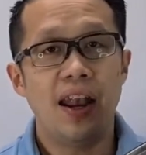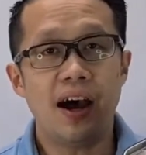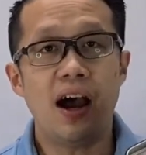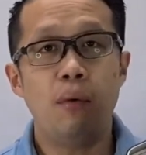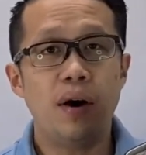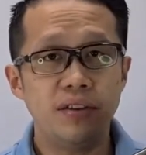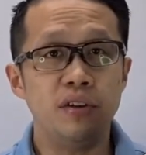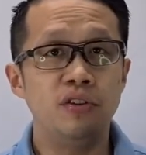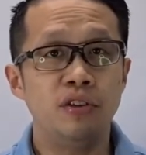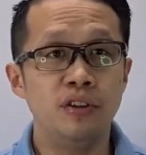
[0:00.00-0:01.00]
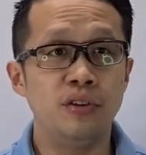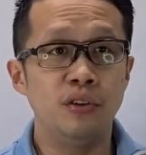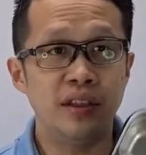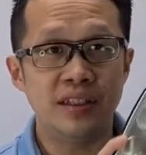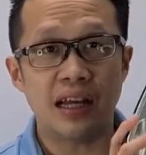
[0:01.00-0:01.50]
Now I want to introduce to
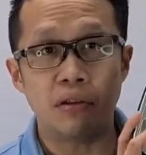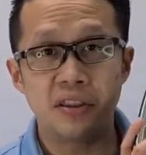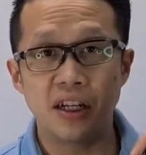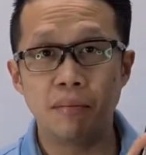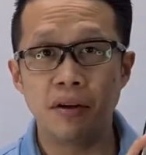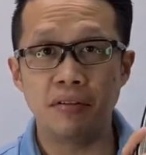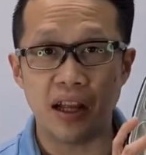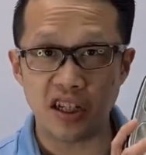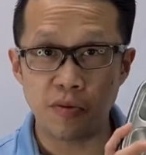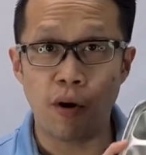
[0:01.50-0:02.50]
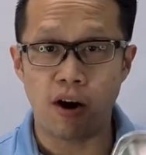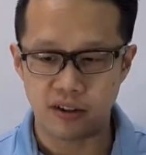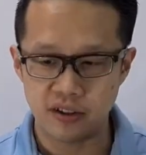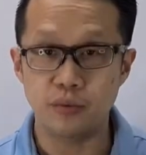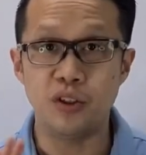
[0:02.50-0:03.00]
you this our thermal
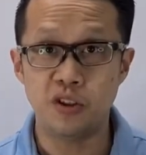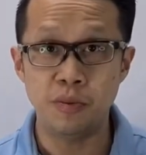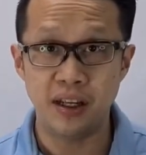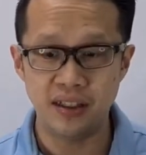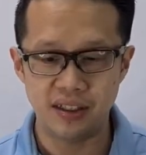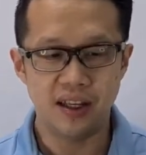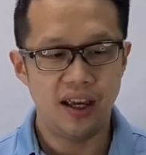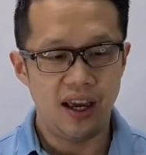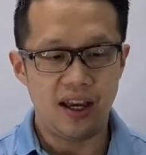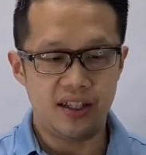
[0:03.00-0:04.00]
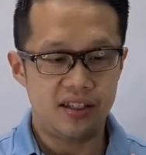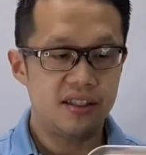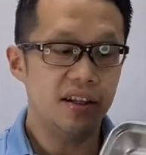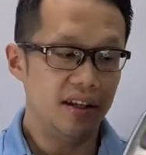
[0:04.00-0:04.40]
lunchbox, which means it's